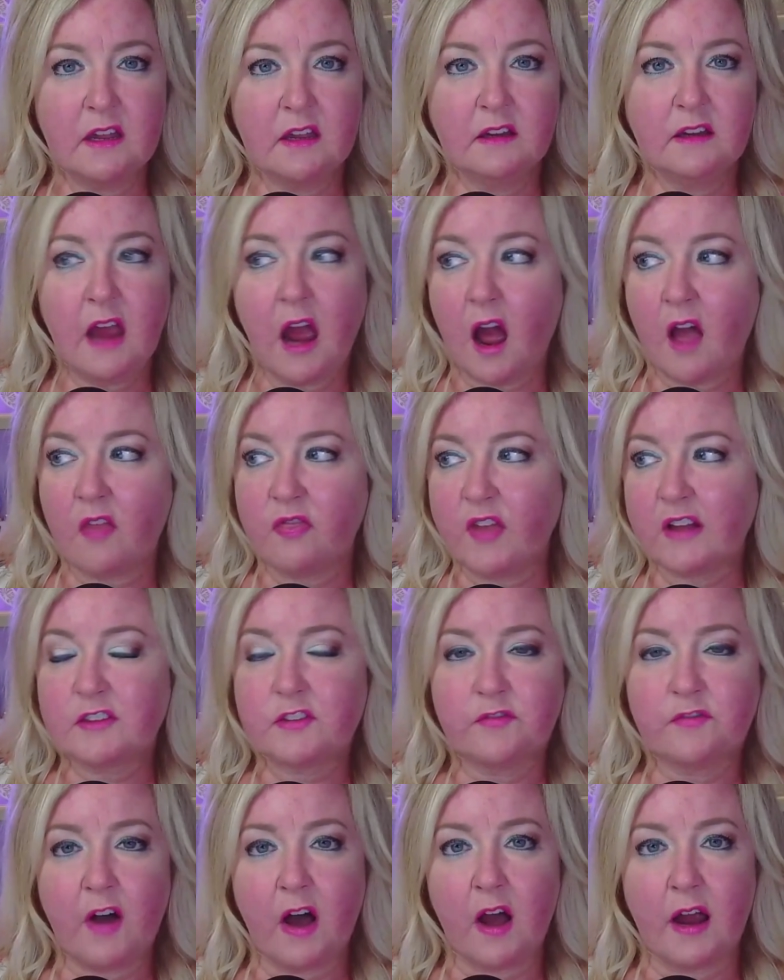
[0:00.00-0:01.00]
Yeah,
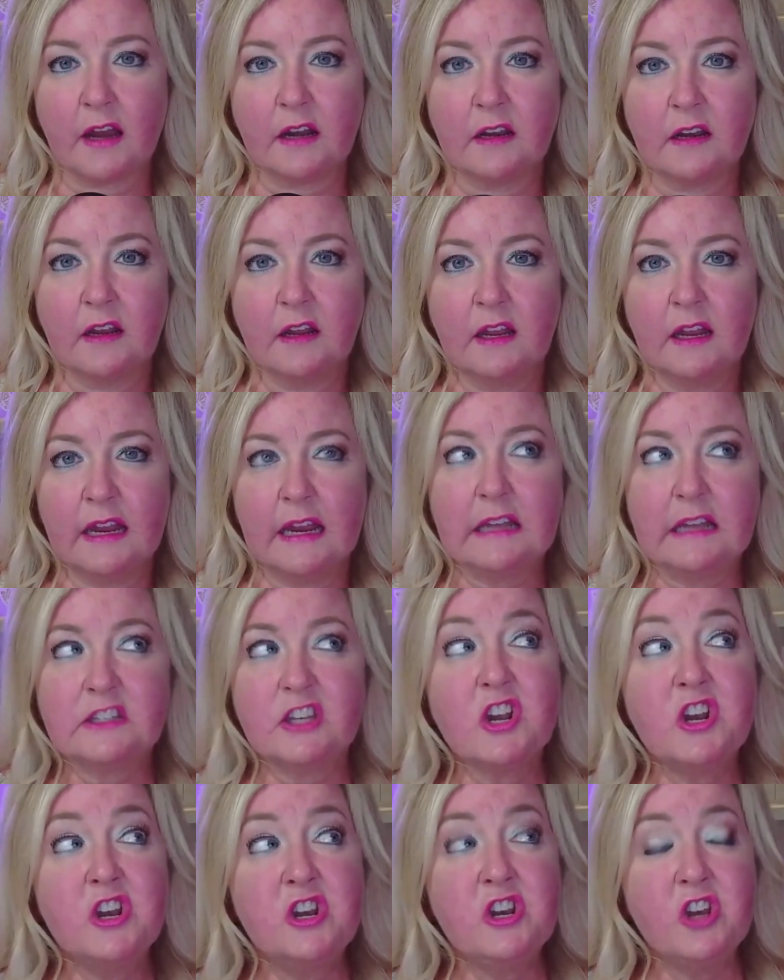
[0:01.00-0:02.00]
that's fine. It's
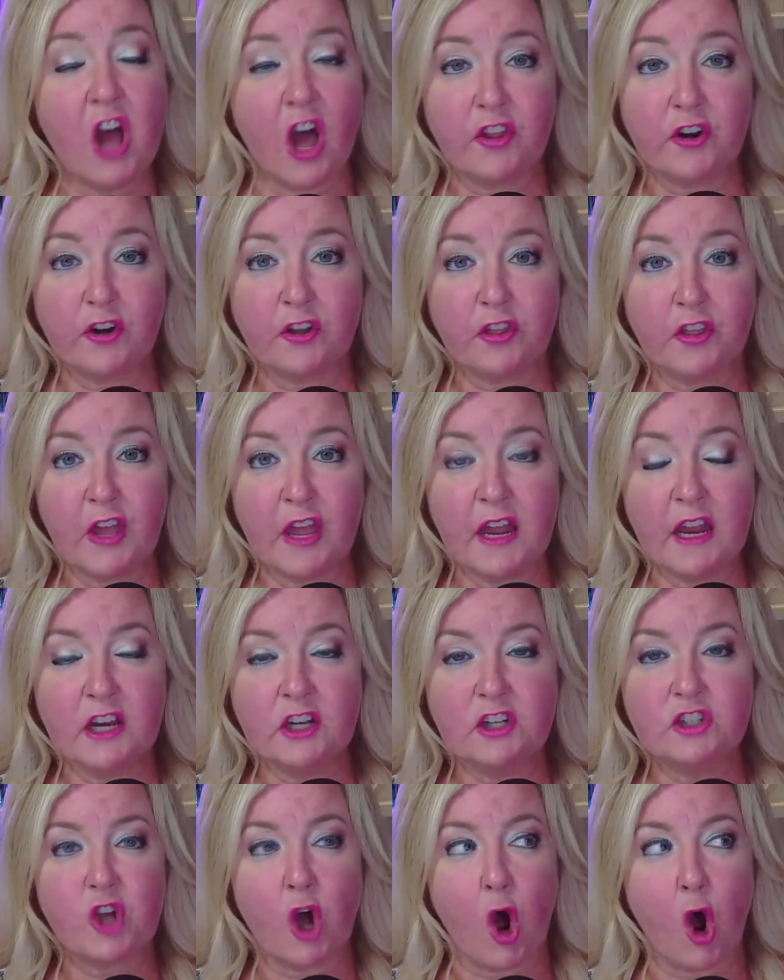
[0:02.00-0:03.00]
another
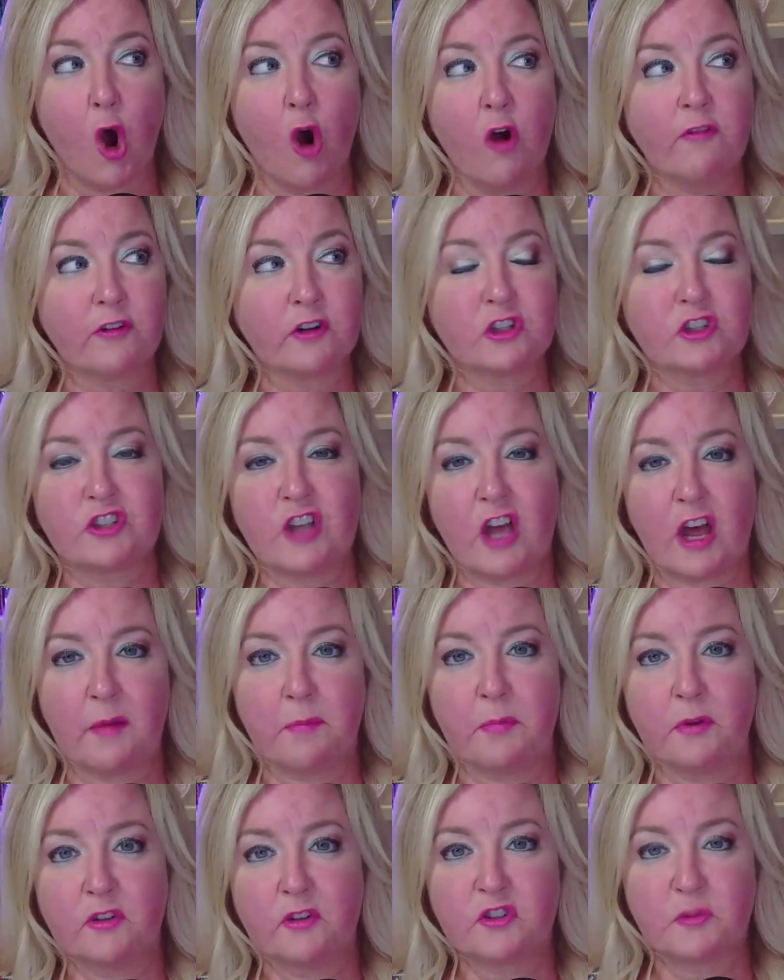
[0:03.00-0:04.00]
thing to
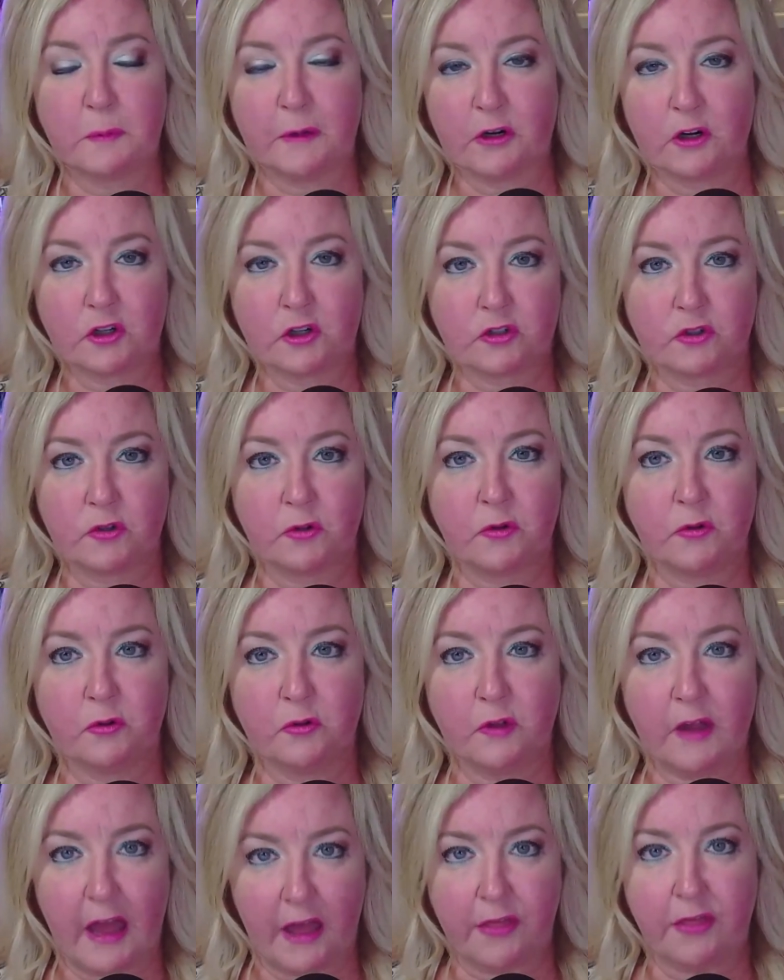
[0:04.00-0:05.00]
overstep spiritual
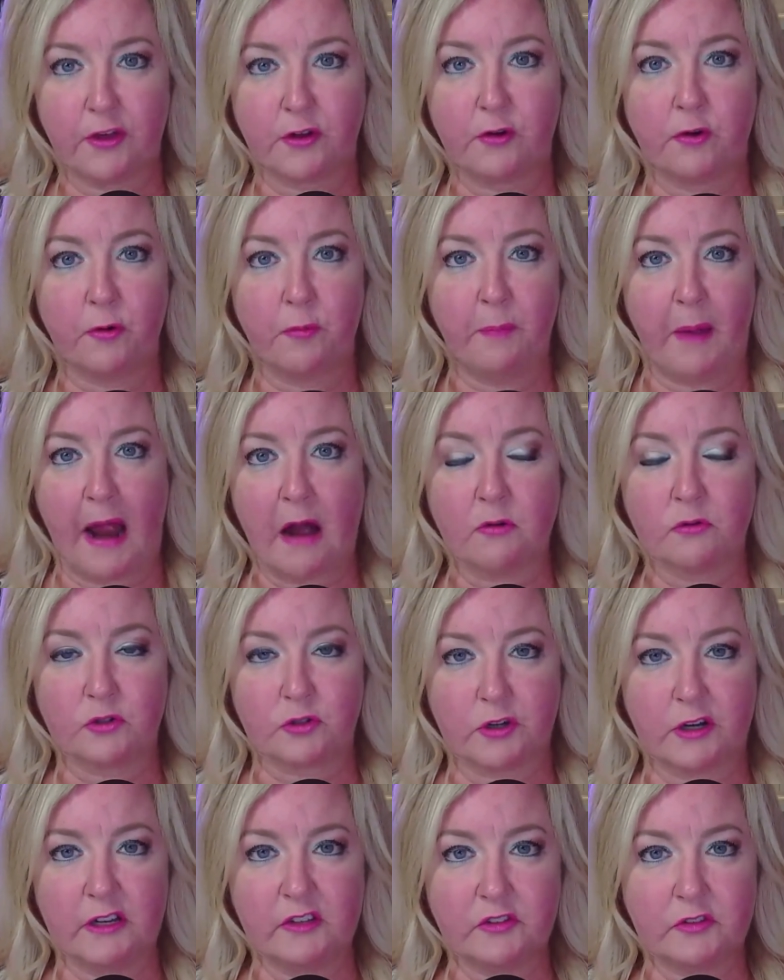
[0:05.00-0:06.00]
ethical
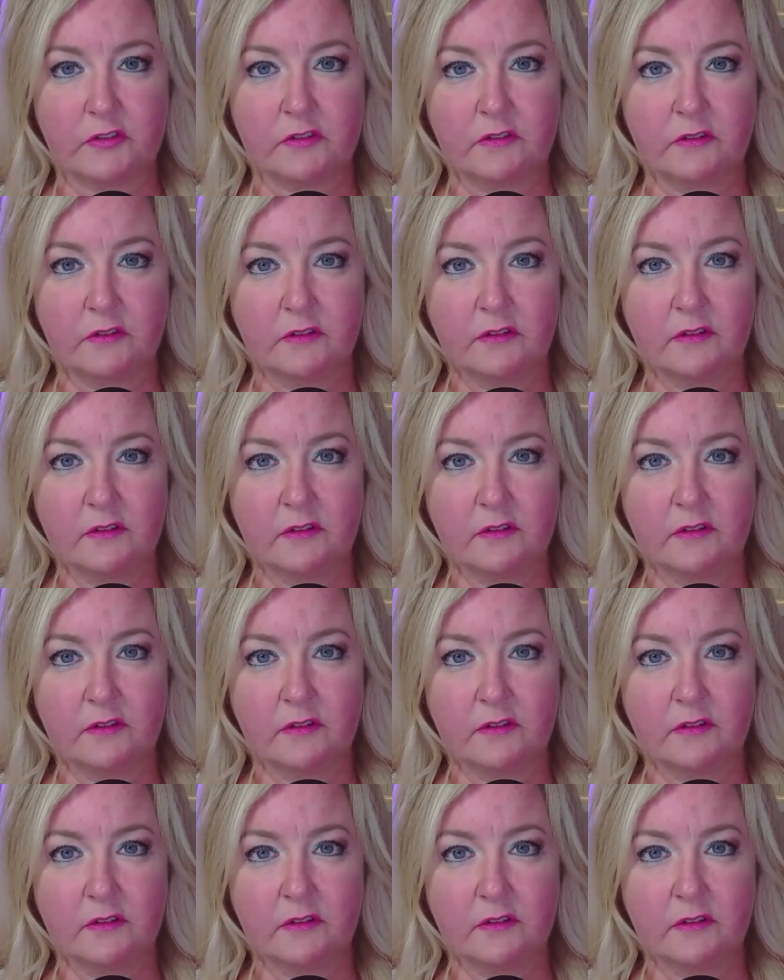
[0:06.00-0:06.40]
boundaries